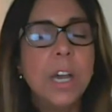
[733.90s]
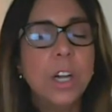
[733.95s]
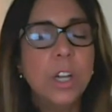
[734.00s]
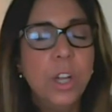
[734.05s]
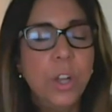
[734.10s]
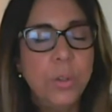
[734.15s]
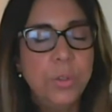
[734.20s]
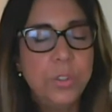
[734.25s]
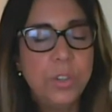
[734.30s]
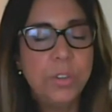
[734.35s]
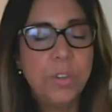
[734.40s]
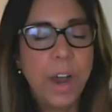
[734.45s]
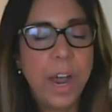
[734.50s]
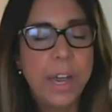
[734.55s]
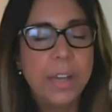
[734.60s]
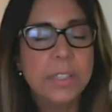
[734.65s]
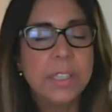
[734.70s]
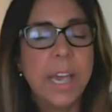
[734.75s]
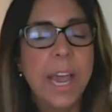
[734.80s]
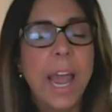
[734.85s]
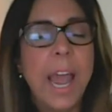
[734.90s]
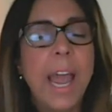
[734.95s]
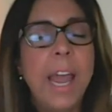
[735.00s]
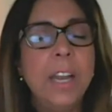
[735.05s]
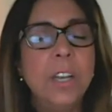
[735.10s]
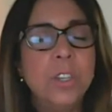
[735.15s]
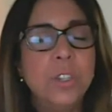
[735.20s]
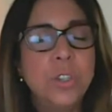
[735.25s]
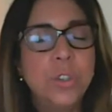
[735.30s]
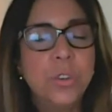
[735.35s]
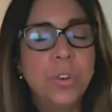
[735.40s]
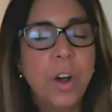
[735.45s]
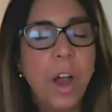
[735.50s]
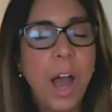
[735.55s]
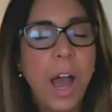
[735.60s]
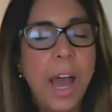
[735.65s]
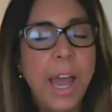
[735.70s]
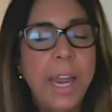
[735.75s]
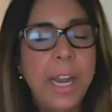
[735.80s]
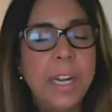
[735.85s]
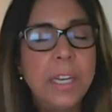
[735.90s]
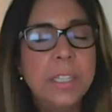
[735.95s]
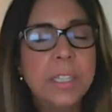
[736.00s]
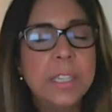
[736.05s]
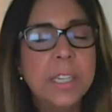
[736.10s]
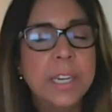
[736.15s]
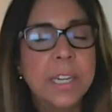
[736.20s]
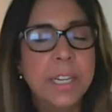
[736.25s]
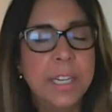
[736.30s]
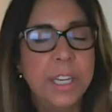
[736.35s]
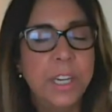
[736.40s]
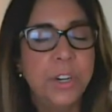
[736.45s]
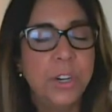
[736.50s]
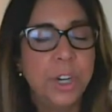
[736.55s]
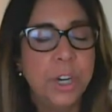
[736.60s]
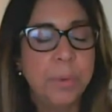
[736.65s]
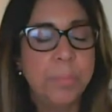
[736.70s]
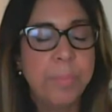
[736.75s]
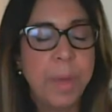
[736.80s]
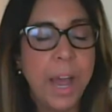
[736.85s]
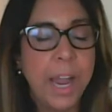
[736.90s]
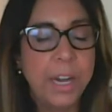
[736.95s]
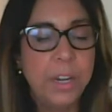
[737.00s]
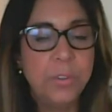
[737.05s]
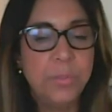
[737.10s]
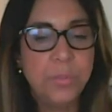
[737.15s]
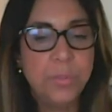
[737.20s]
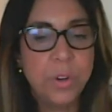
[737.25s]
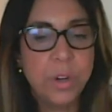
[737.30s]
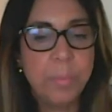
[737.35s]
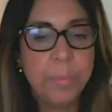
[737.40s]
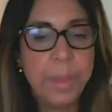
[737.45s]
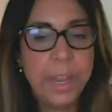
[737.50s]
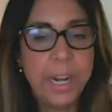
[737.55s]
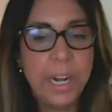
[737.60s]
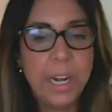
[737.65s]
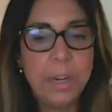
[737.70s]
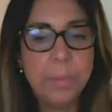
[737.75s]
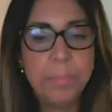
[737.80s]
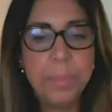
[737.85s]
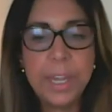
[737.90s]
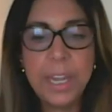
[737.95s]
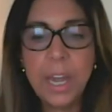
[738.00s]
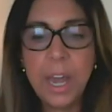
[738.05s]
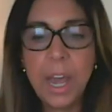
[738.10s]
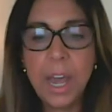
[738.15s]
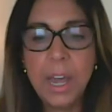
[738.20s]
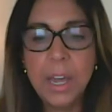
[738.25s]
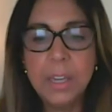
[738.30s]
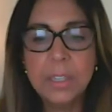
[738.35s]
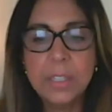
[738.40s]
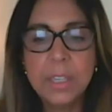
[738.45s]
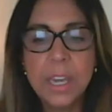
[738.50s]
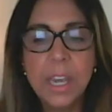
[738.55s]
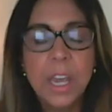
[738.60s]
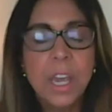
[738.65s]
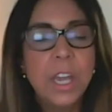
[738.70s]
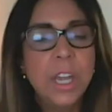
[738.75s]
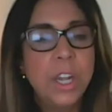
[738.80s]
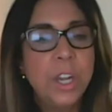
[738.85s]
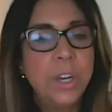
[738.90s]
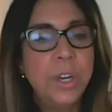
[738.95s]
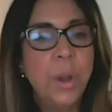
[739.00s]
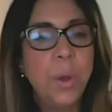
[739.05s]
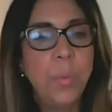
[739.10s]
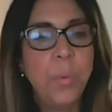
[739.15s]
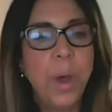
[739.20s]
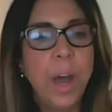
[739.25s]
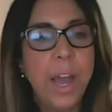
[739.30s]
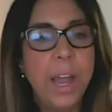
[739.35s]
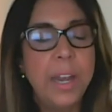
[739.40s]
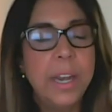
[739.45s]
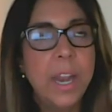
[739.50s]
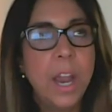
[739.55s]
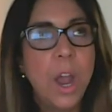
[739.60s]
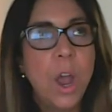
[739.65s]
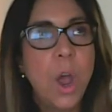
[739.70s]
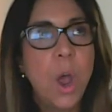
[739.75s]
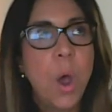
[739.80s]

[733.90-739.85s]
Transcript: close your eyes and try to clear your mind for a minute because you know what?